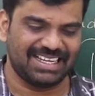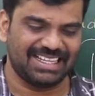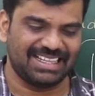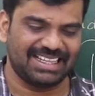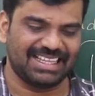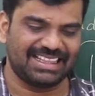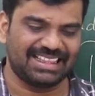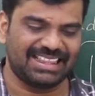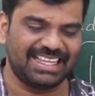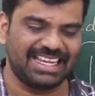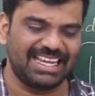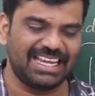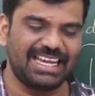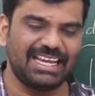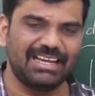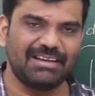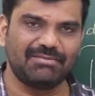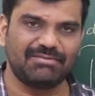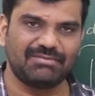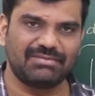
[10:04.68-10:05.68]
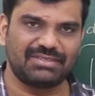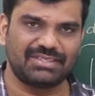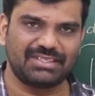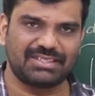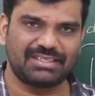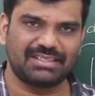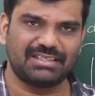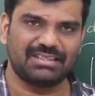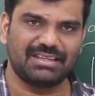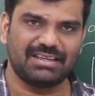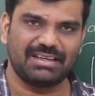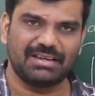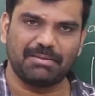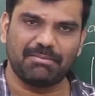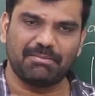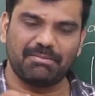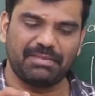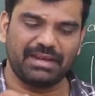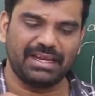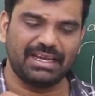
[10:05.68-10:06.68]
The themes
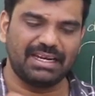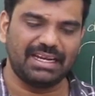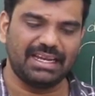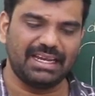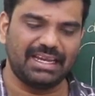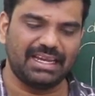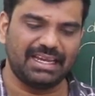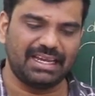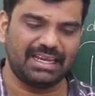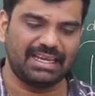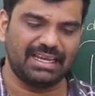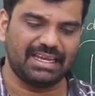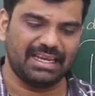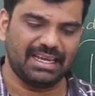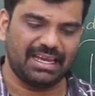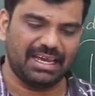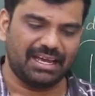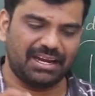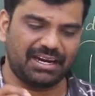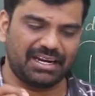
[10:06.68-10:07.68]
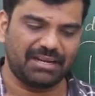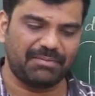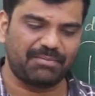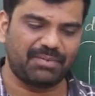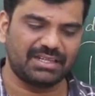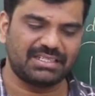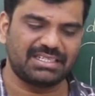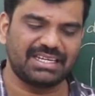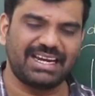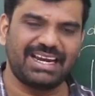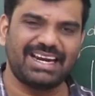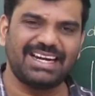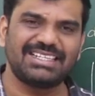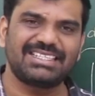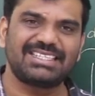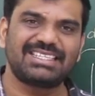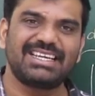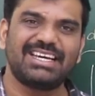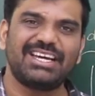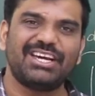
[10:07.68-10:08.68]
mainly
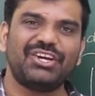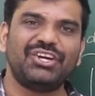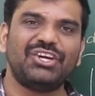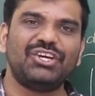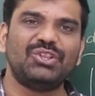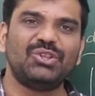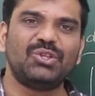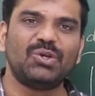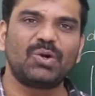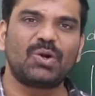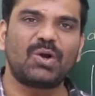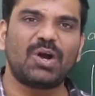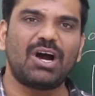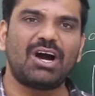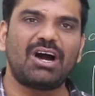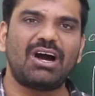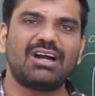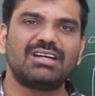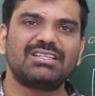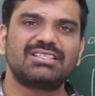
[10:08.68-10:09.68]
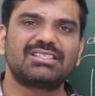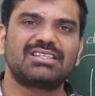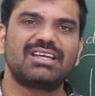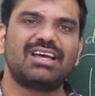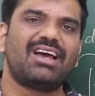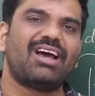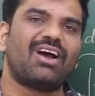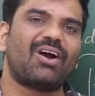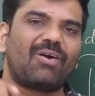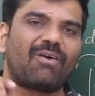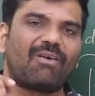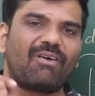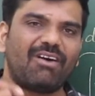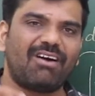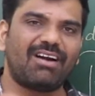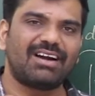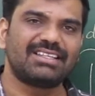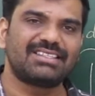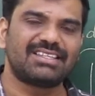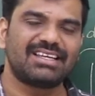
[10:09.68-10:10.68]
represents Hindu gods,
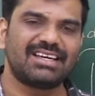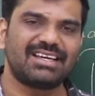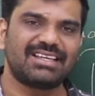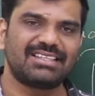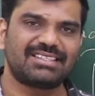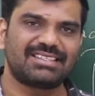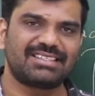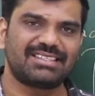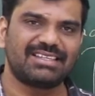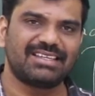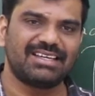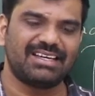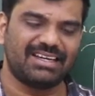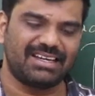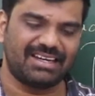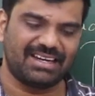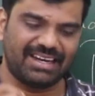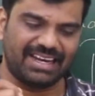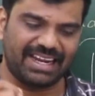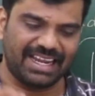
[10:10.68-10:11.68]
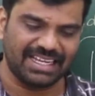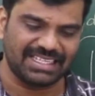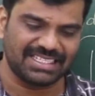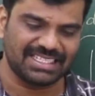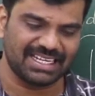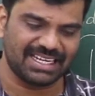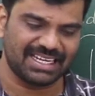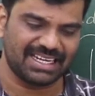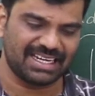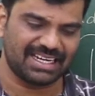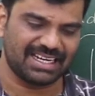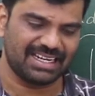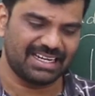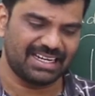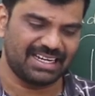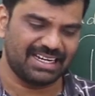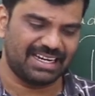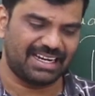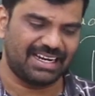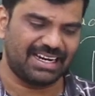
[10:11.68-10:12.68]
goddesses, nature,
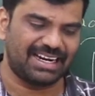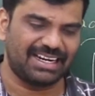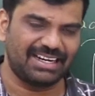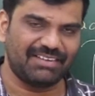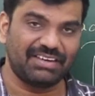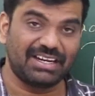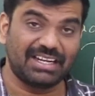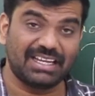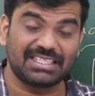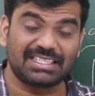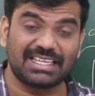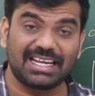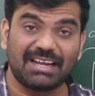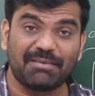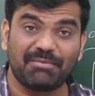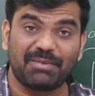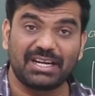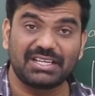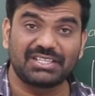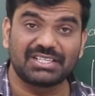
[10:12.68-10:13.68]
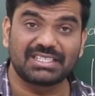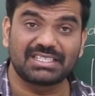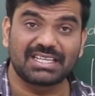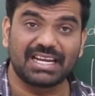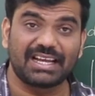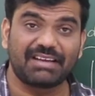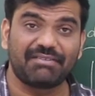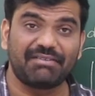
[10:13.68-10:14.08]
and even the celebrations like